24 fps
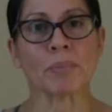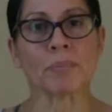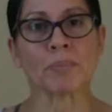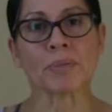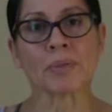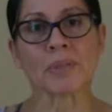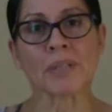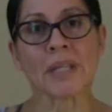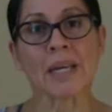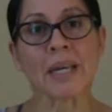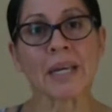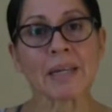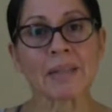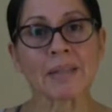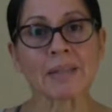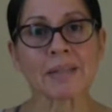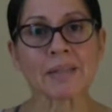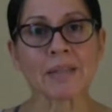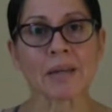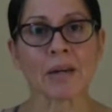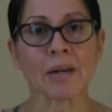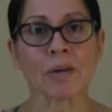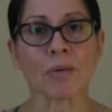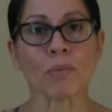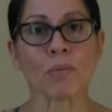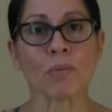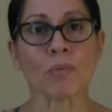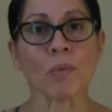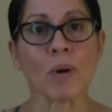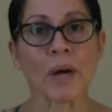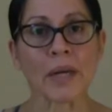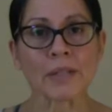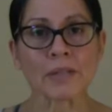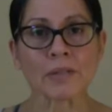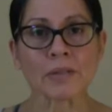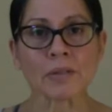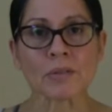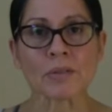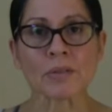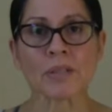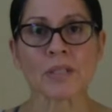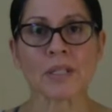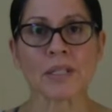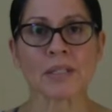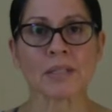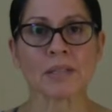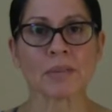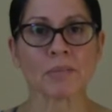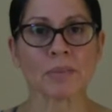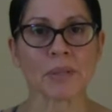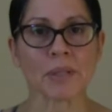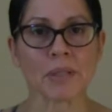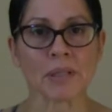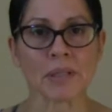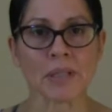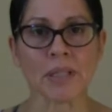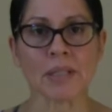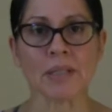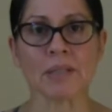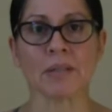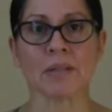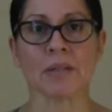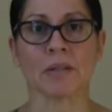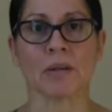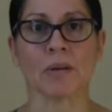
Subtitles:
we place our Western sensibilities